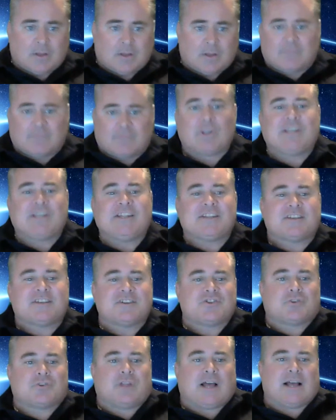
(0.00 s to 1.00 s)
Fully
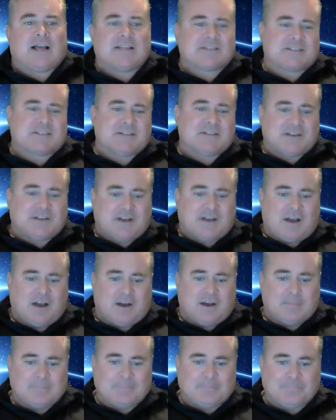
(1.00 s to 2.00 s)
decentralized.
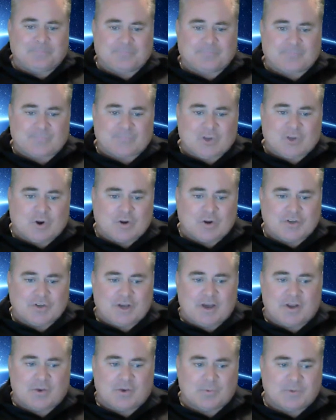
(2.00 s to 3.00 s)

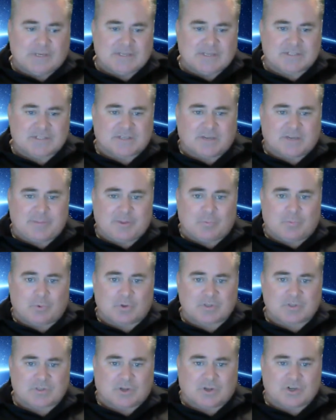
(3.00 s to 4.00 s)
Cardano is going to be the
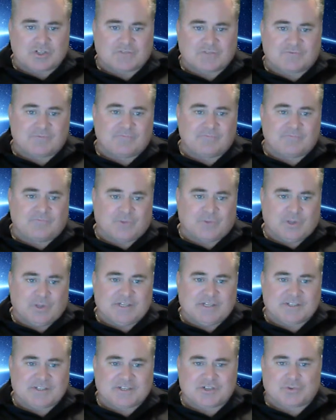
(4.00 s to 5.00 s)
world's largest fully
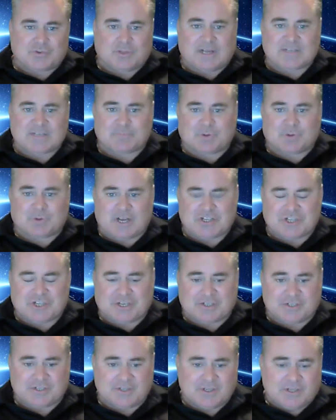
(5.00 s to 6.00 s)
decentralized
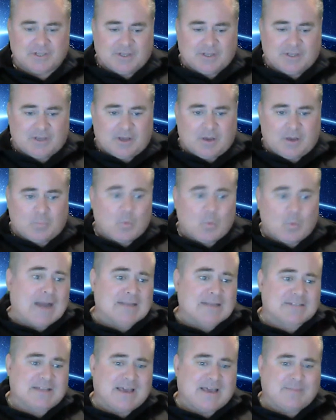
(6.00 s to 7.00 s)
project. Why
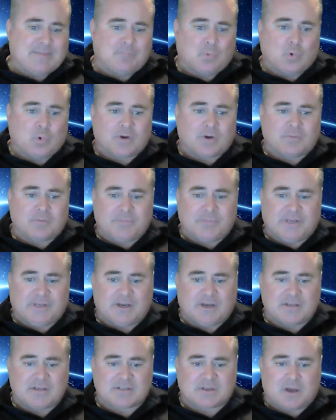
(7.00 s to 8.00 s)
is that important?
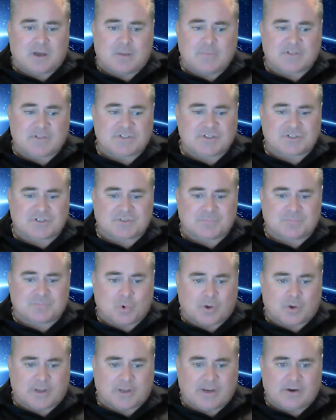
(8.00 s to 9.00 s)
Because it's just
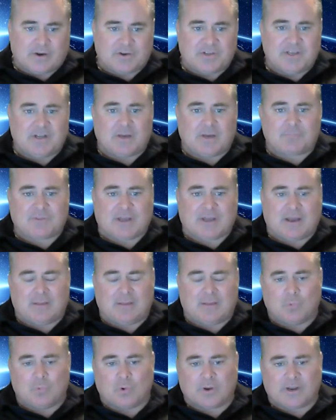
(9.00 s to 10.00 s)
more guaranteed
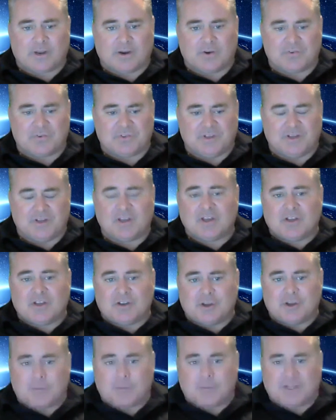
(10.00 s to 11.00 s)
uptime, more guaranteed.
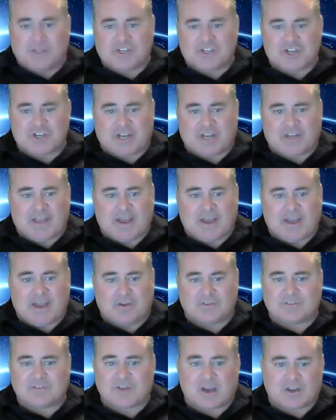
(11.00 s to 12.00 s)
Nobody can shut it down.
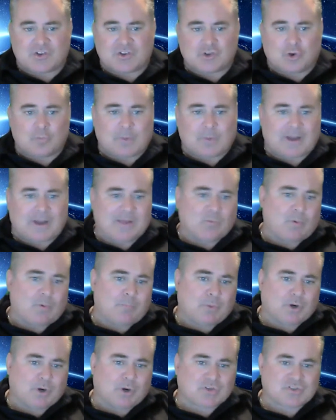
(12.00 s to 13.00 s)
It's not controlled by any one
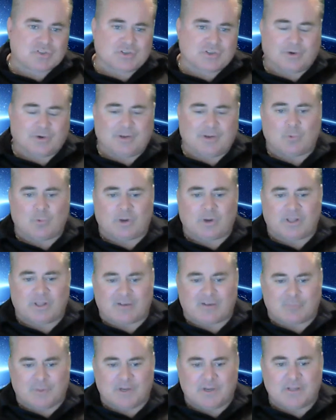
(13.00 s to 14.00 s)
person or any one
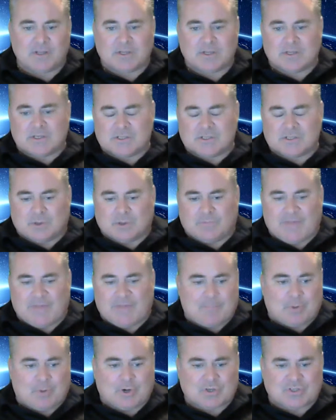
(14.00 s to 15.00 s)
government. So if
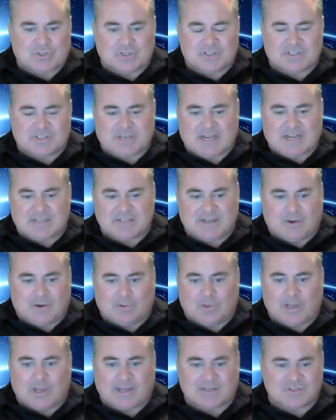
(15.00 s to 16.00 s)
that person decides they
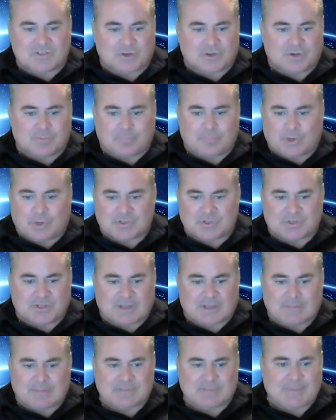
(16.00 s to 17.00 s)
don't like a certain person that
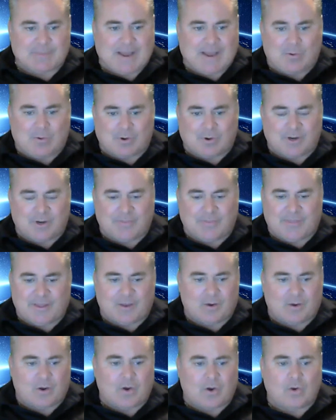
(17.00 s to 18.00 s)
comes to power and they
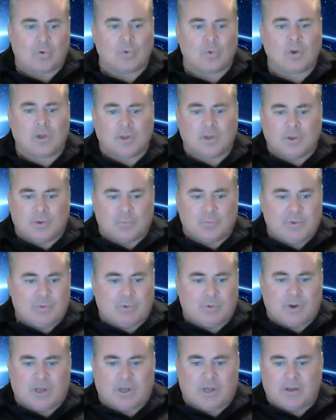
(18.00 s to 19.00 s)
go, oh, we
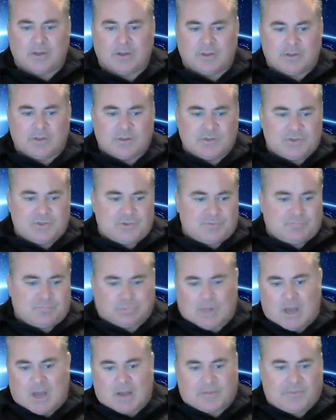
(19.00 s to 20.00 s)
want to
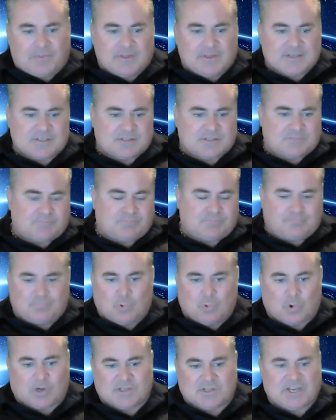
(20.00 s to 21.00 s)
block this
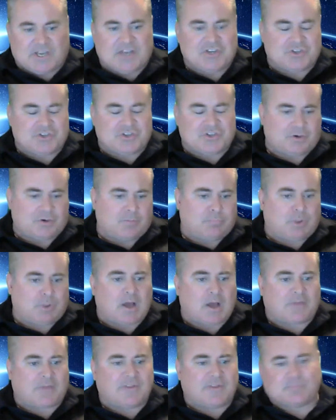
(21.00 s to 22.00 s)
organization or
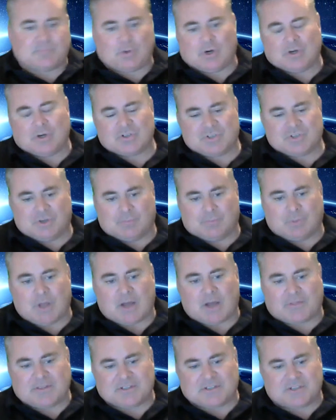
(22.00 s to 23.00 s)
block this person or
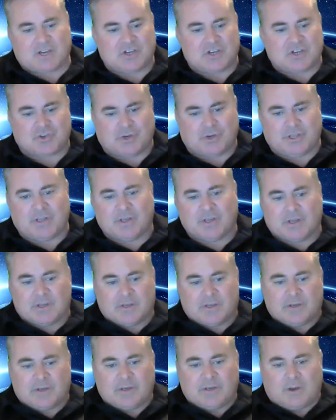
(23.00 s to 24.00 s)
block this country,
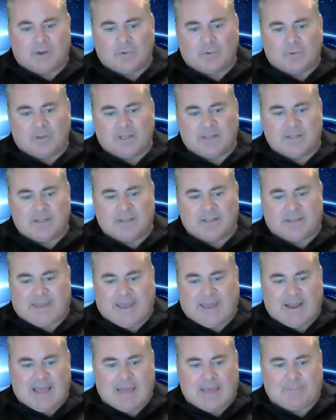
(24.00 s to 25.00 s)
it
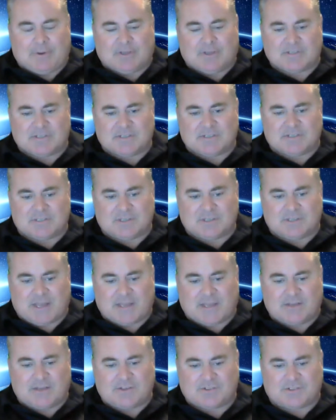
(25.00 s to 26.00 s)
can't happen, because this isn't
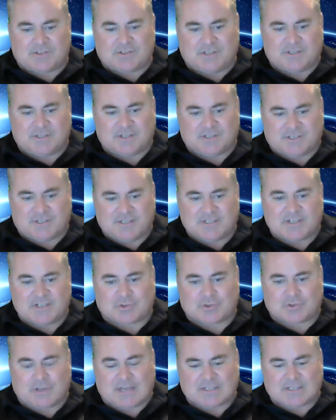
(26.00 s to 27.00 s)
like it's
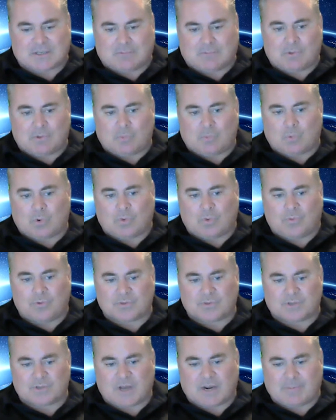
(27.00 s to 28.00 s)
decentralized over the world.
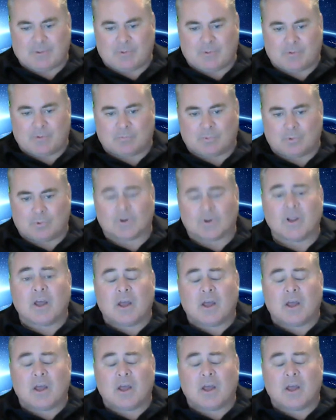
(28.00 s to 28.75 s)
There's not going to be one ruler.